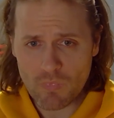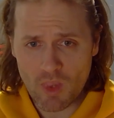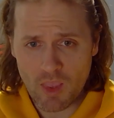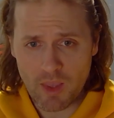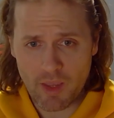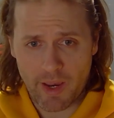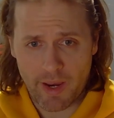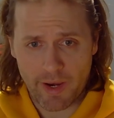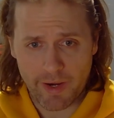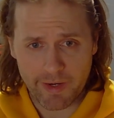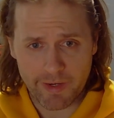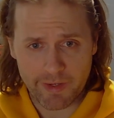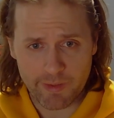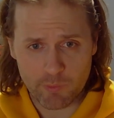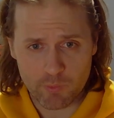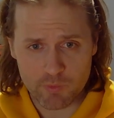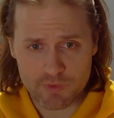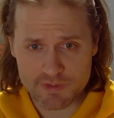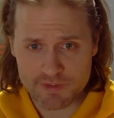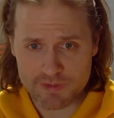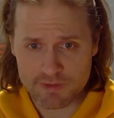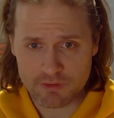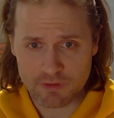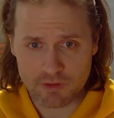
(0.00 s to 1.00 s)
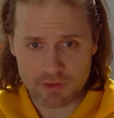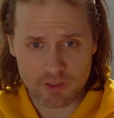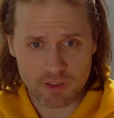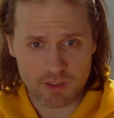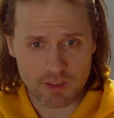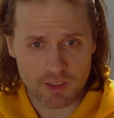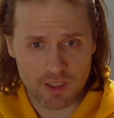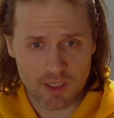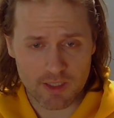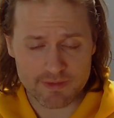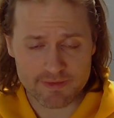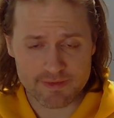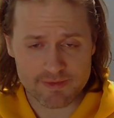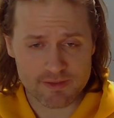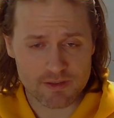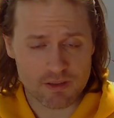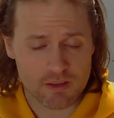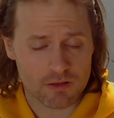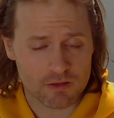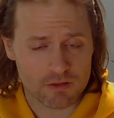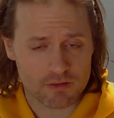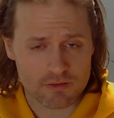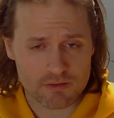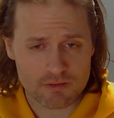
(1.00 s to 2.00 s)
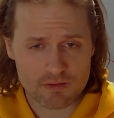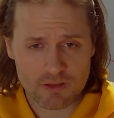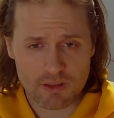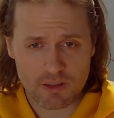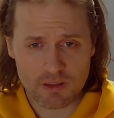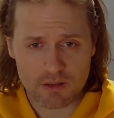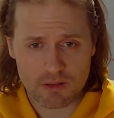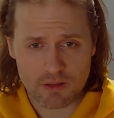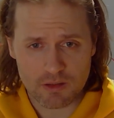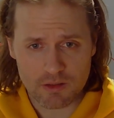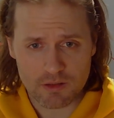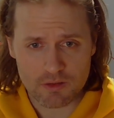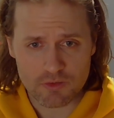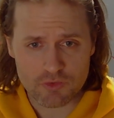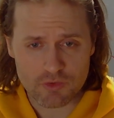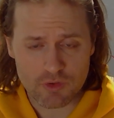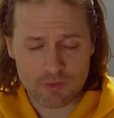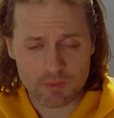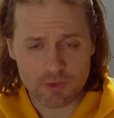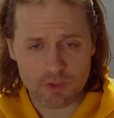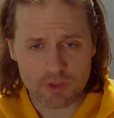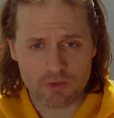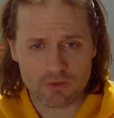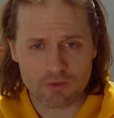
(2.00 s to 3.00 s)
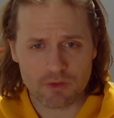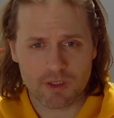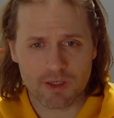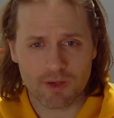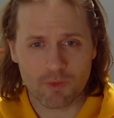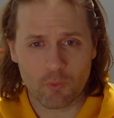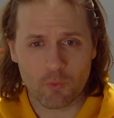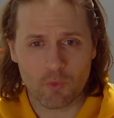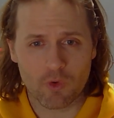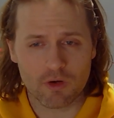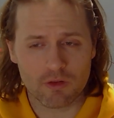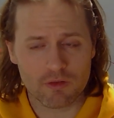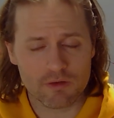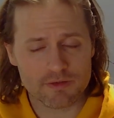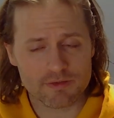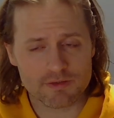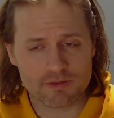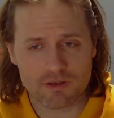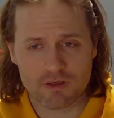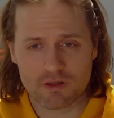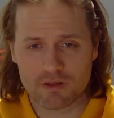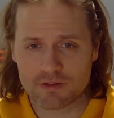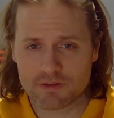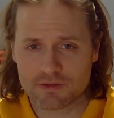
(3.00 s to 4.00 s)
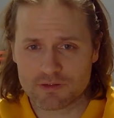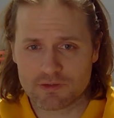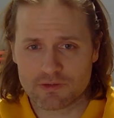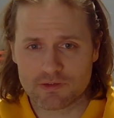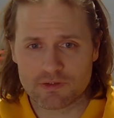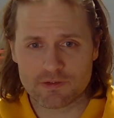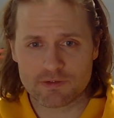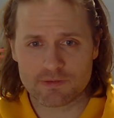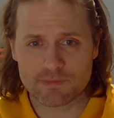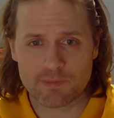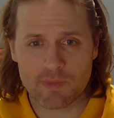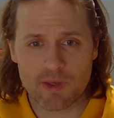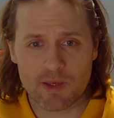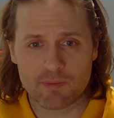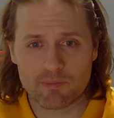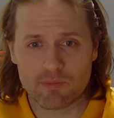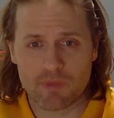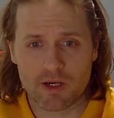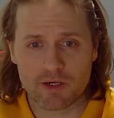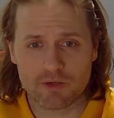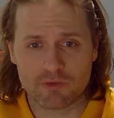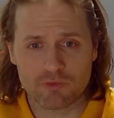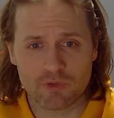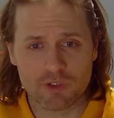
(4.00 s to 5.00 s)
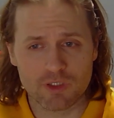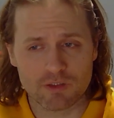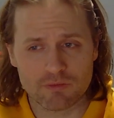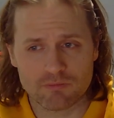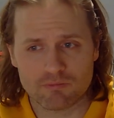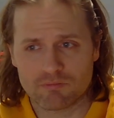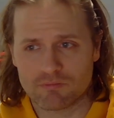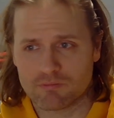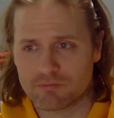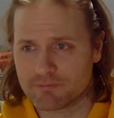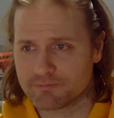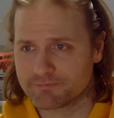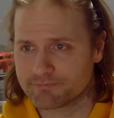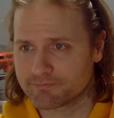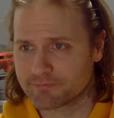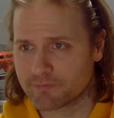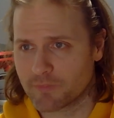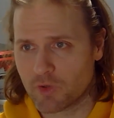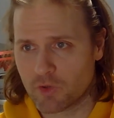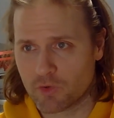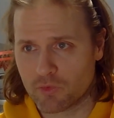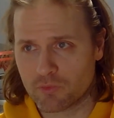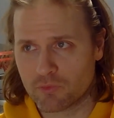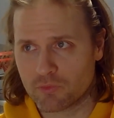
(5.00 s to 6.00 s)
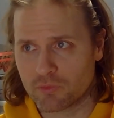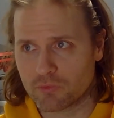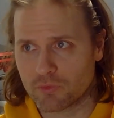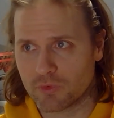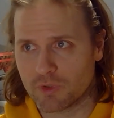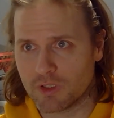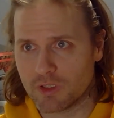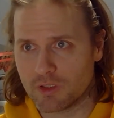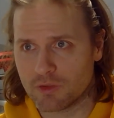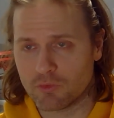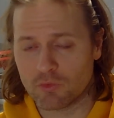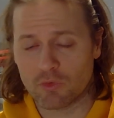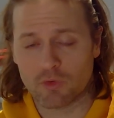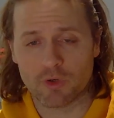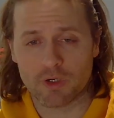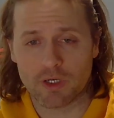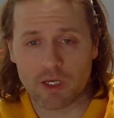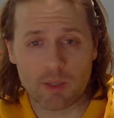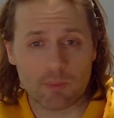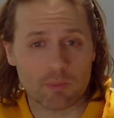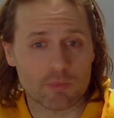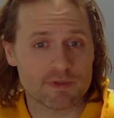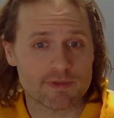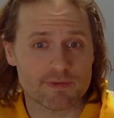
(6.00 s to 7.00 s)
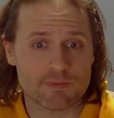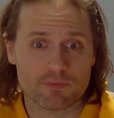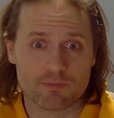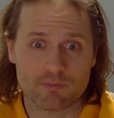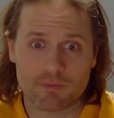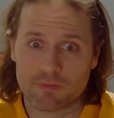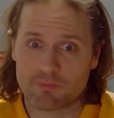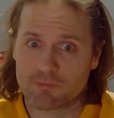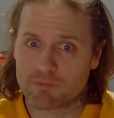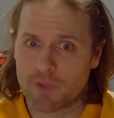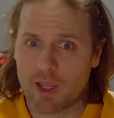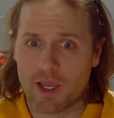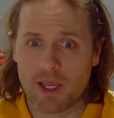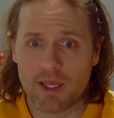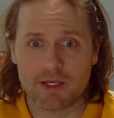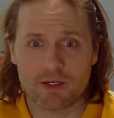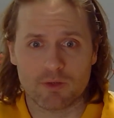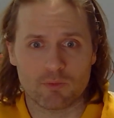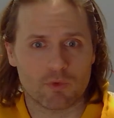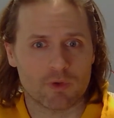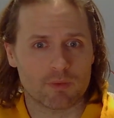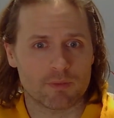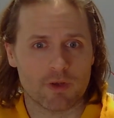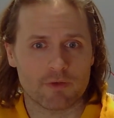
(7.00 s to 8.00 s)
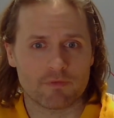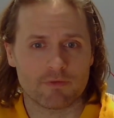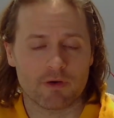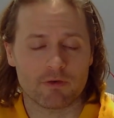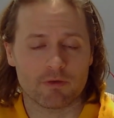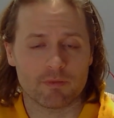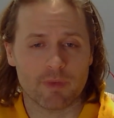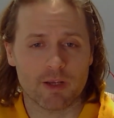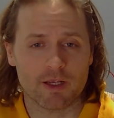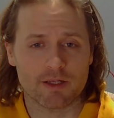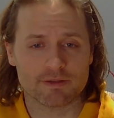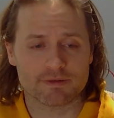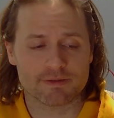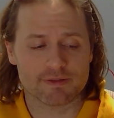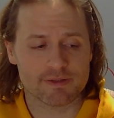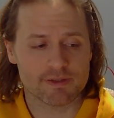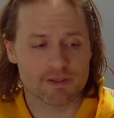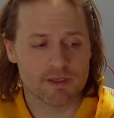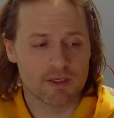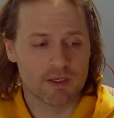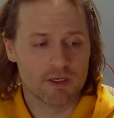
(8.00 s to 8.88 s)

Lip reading: I was looking at songs on Drumeo, and one of the songs is made by Creed. Creed, growing up, was kind of one of my favorite bands.